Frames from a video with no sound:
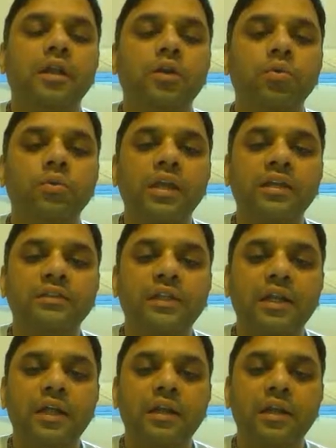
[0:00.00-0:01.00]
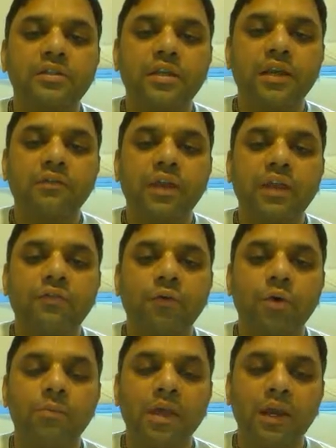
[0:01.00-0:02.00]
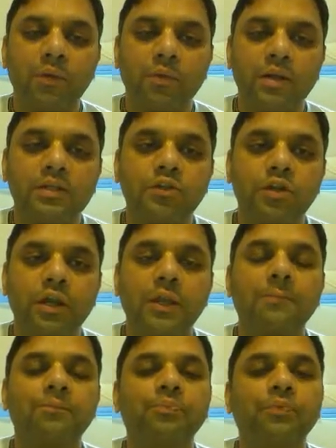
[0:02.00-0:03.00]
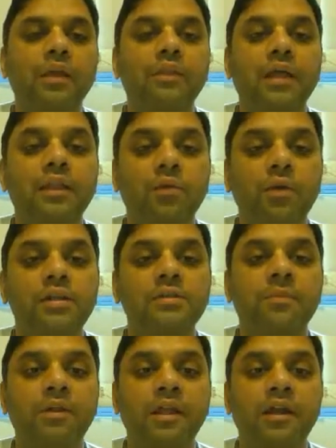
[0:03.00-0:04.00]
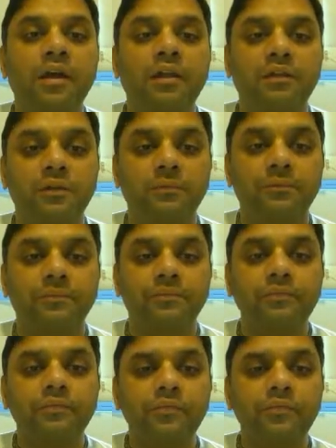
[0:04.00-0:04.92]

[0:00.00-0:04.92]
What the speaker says: So there are two things that are considered very forbearing. One is tree, the other one is Mother Earth.